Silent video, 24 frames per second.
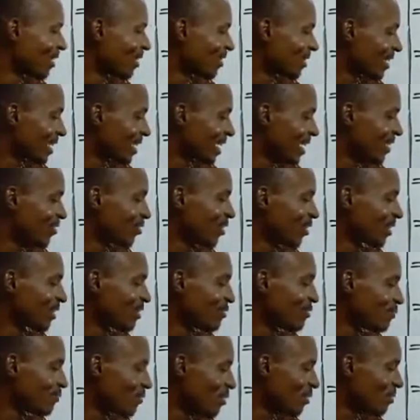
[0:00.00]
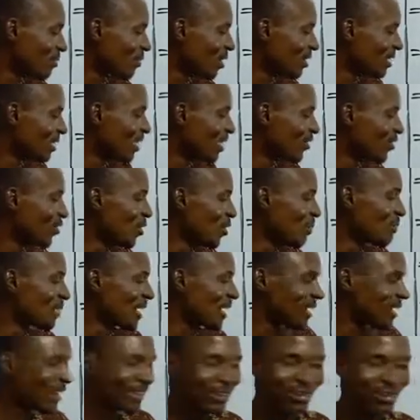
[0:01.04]
3 is not involved because there's no
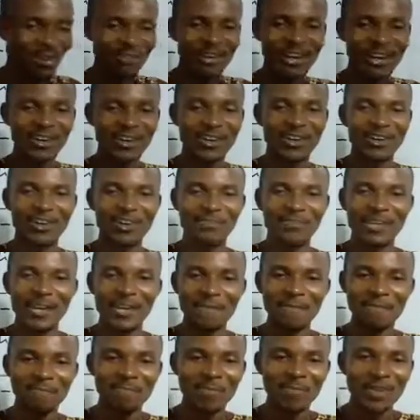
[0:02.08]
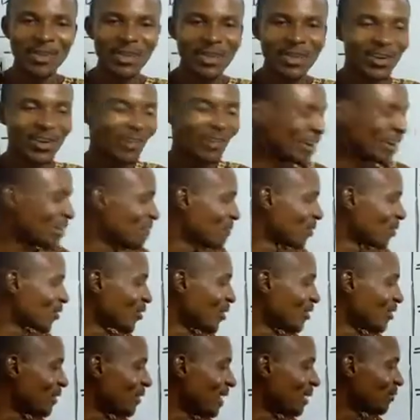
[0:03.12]
bracket covering all of them, covering both
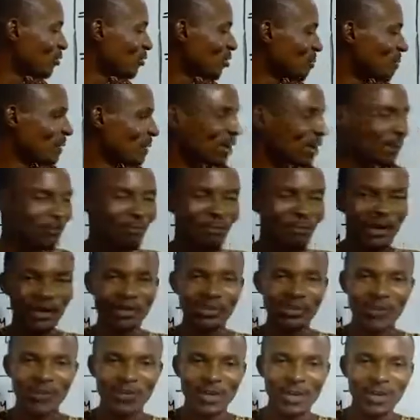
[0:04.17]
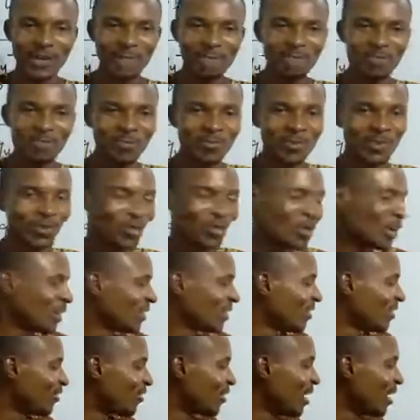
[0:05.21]
of them to power of minus 1. So
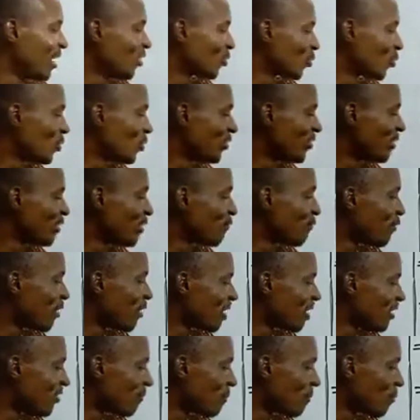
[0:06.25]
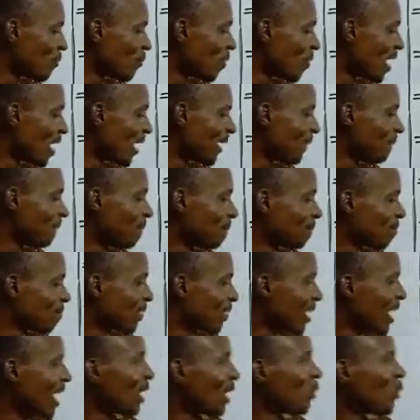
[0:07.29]
it is exclusive for this y,
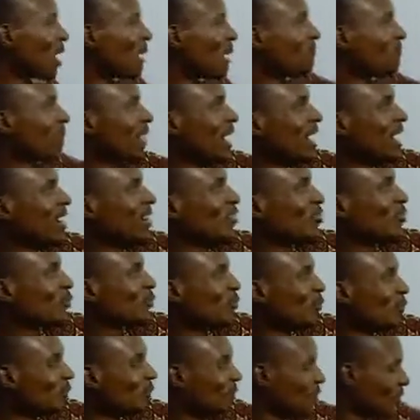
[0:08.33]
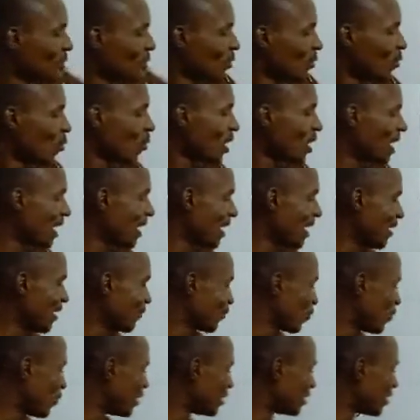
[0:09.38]
and we apply this rule, we are
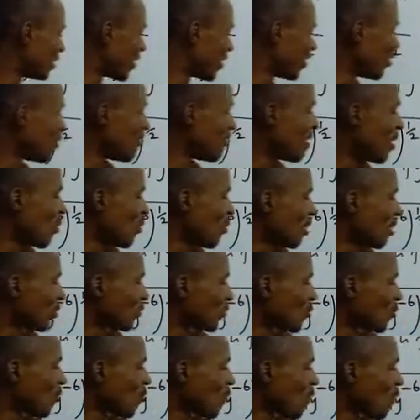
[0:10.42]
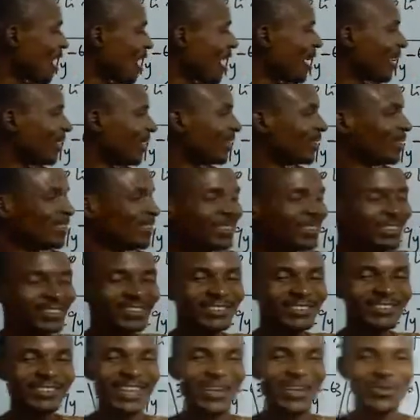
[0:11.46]
left with 3 over what? Y.
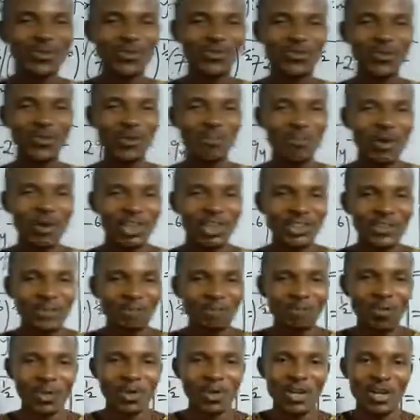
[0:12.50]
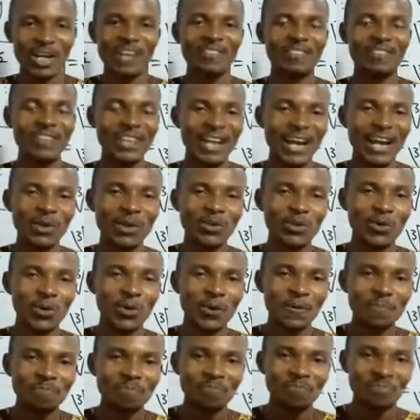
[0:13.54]
Thank you so much. You can see how
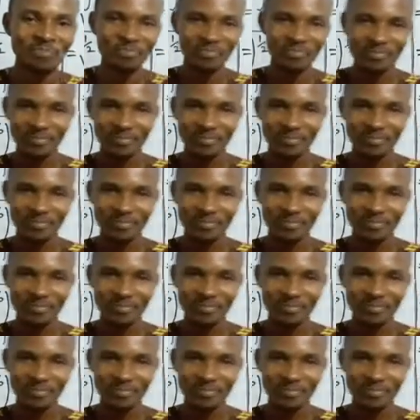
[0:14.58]
to,